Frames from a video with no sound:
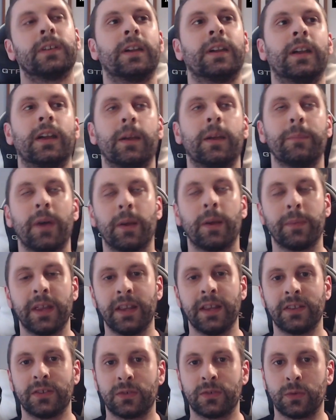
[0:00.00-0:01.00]
I'm
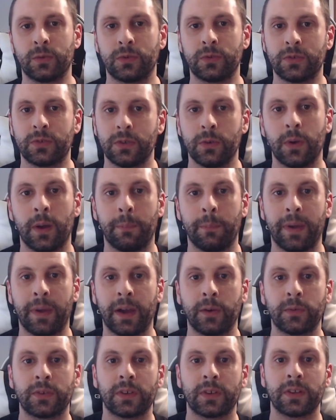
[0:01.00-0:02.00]
here to talk to you about